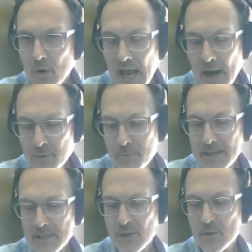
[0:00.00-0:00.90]
how do we
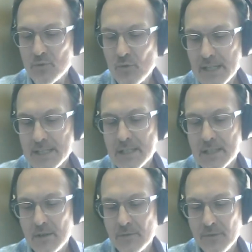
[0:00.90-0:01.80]
manage those risks
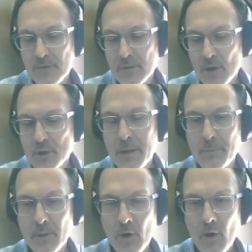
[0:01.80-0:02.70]
of those
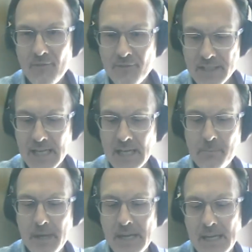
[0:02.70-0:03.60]
people not physically
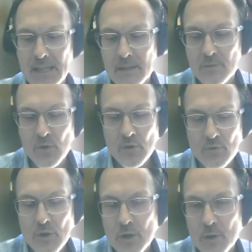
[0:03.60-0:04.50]
being in the
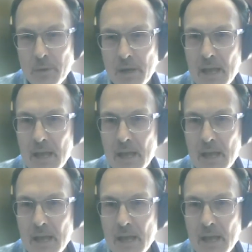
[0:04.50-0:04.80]
room,